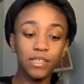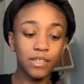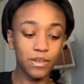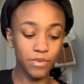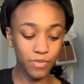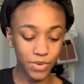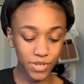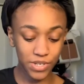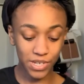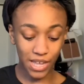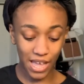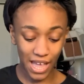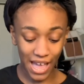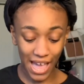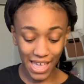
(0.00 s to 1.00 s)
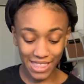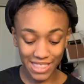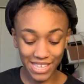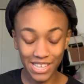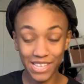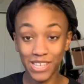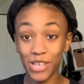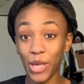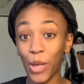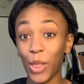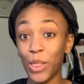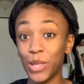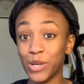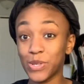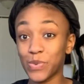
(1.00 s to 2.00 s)
what I think
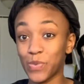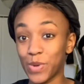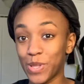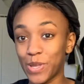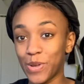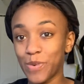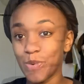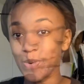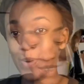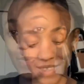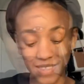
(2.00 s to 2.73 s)
looks really cool.